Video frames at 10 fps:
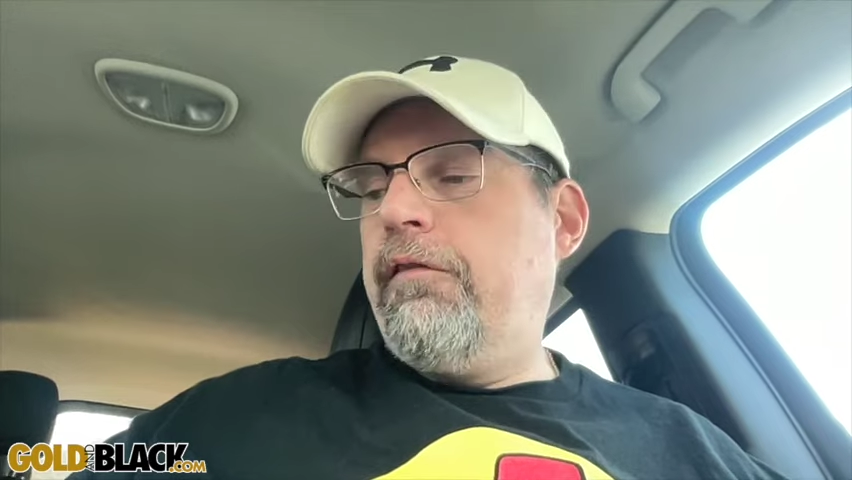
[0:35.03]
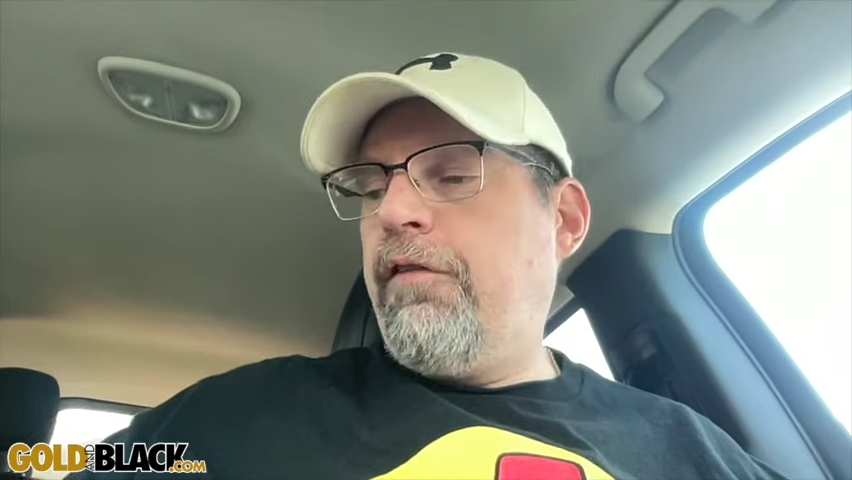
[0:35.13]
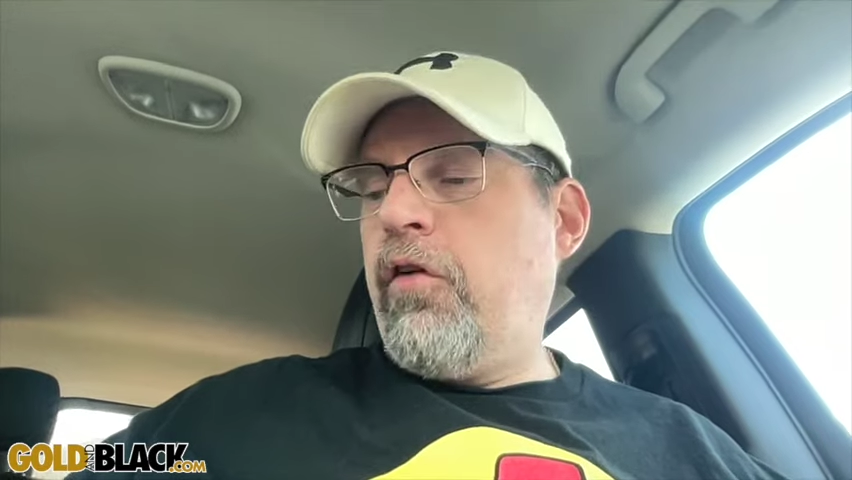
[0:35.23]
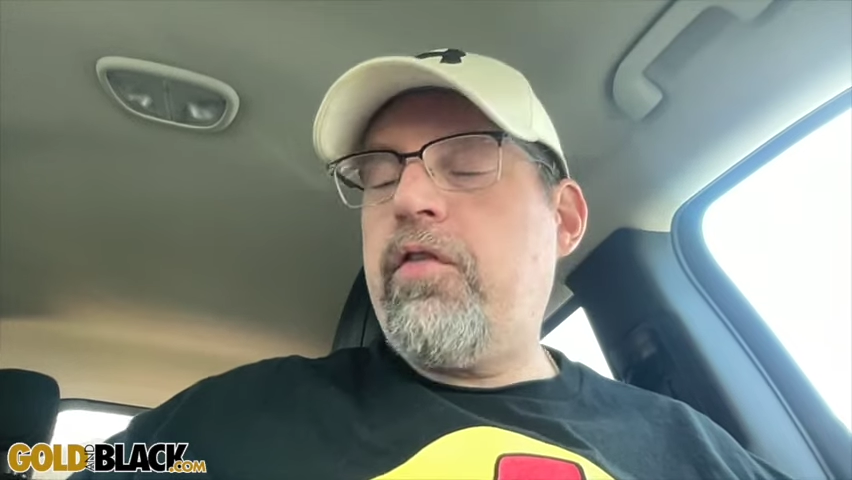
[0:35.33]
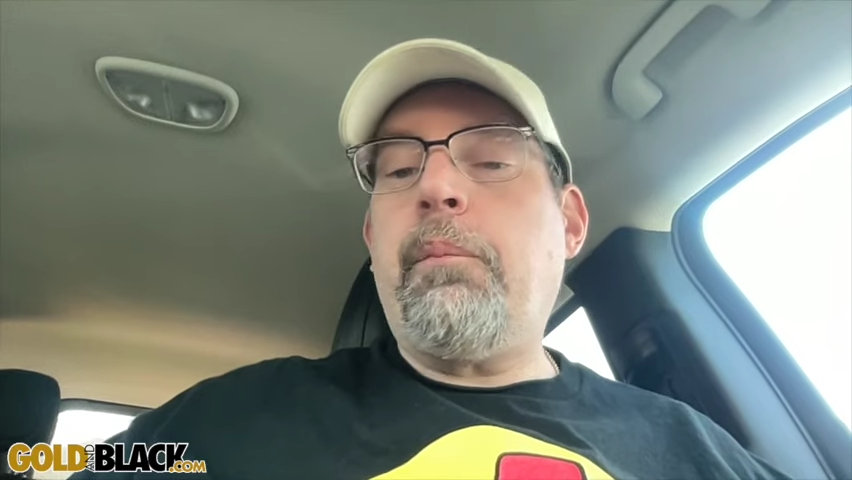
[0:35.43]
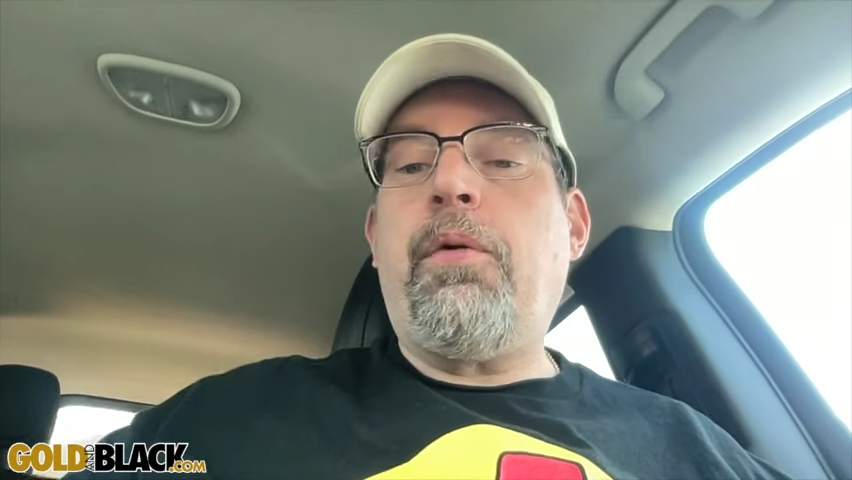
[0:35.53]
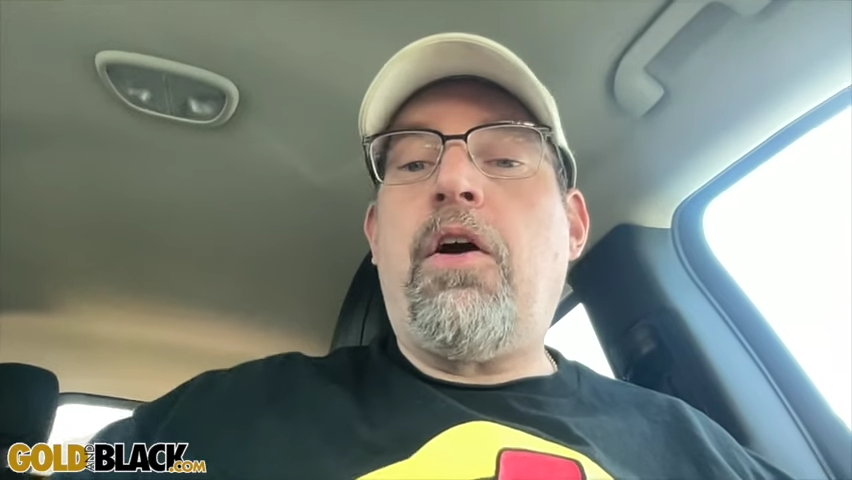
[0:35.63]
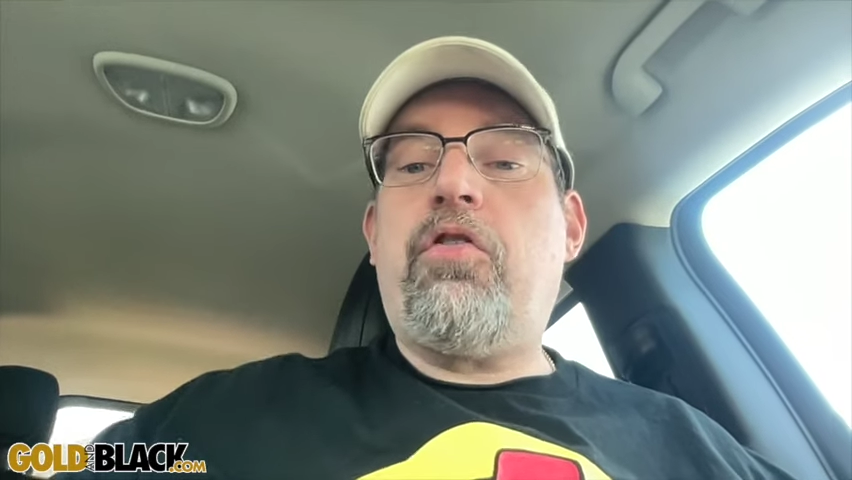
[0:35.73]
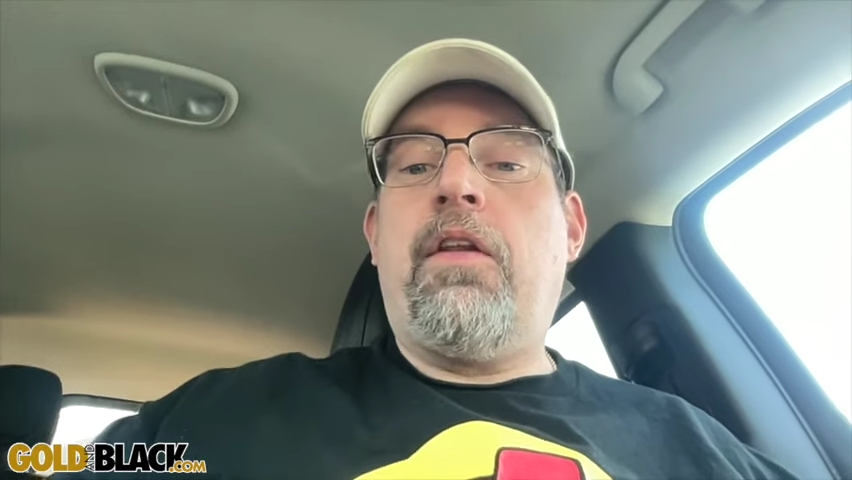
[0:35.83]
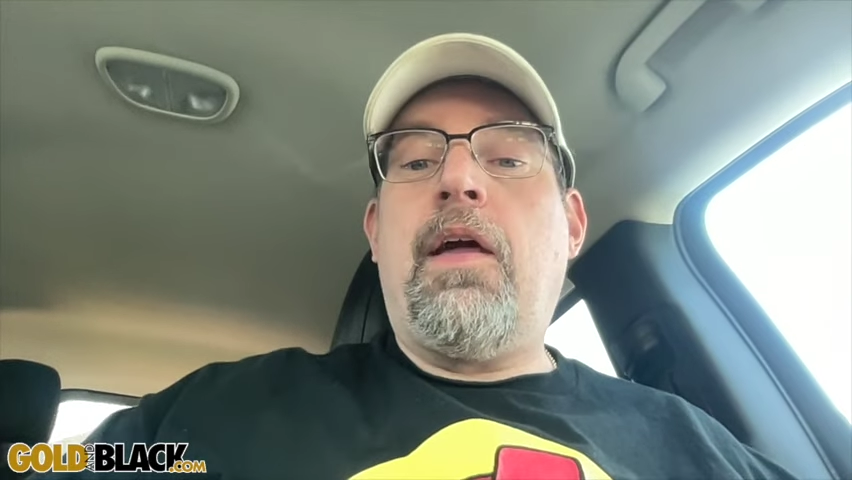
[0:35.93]
first
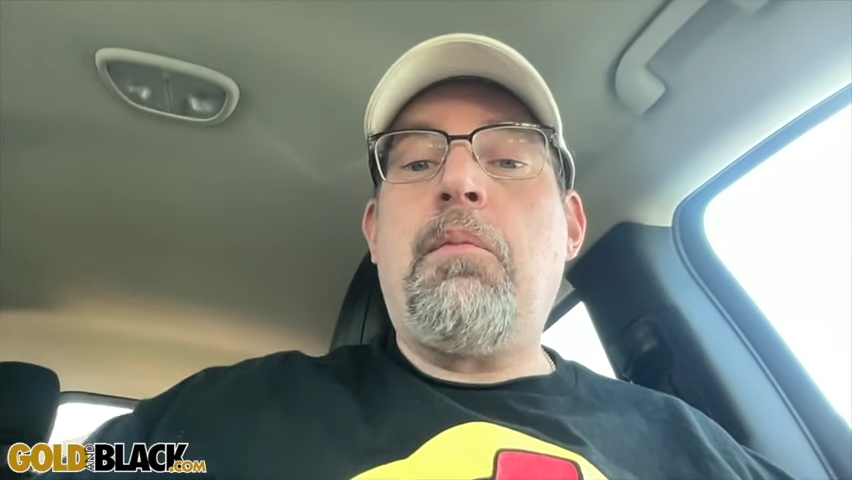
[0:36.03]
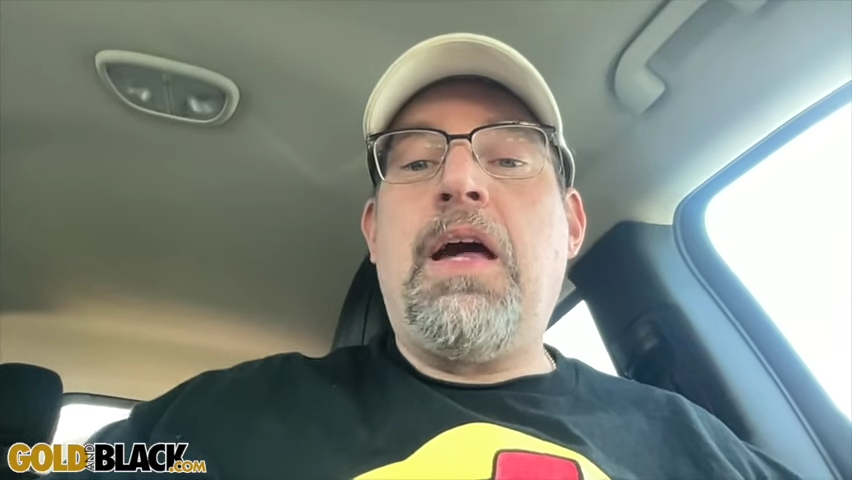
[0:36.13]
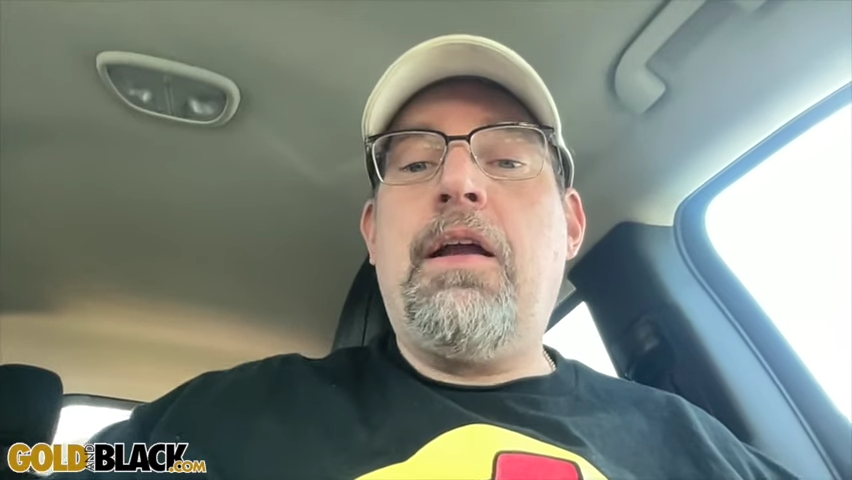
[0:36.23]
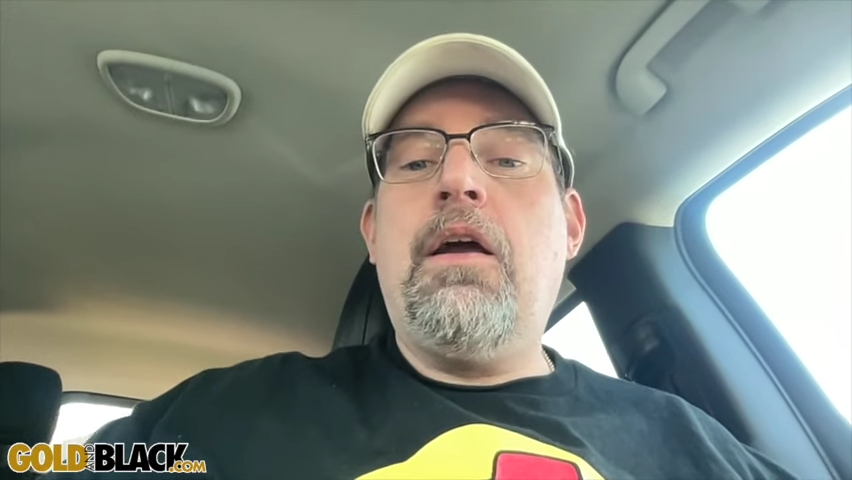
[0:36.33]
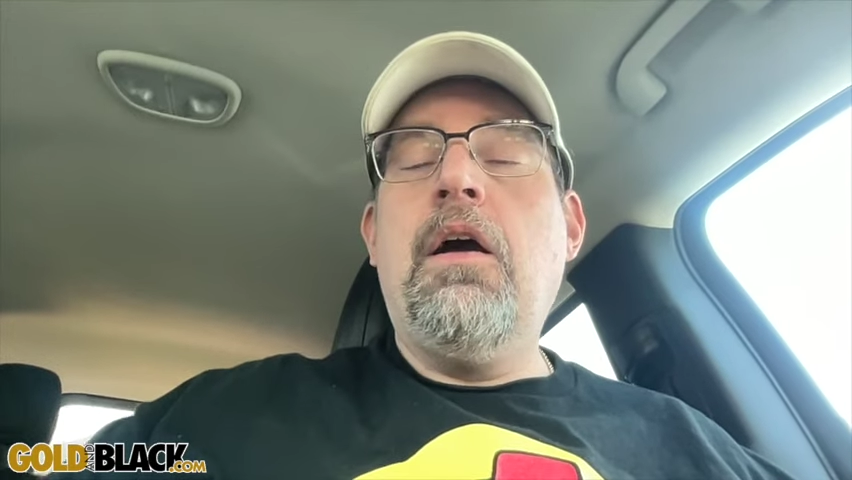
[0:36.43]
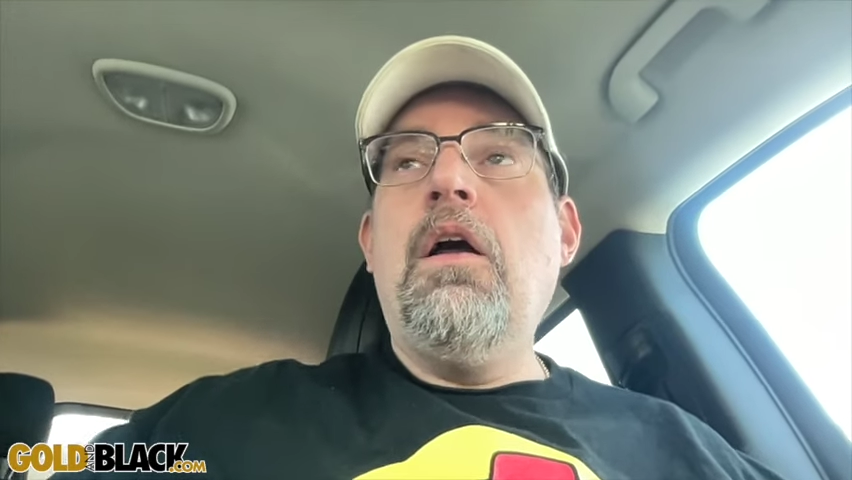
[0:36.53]
impression they made,